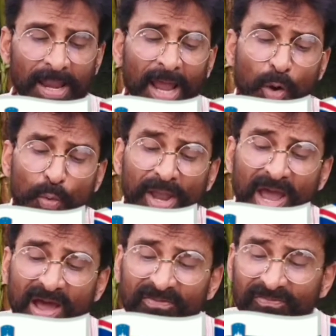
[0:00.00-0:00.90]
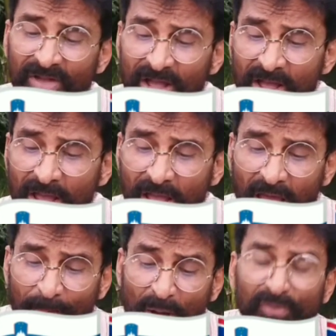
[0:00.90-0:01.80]
Now we have
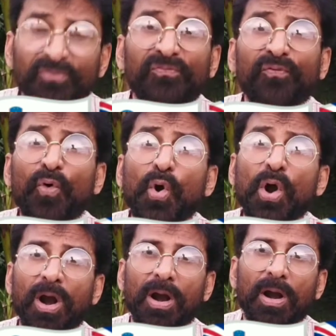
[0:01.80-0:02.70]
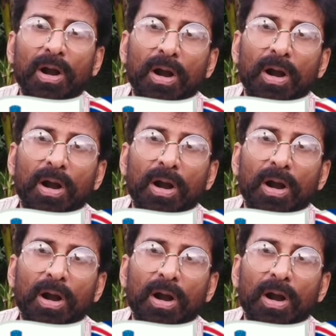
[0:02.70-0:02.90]
about 4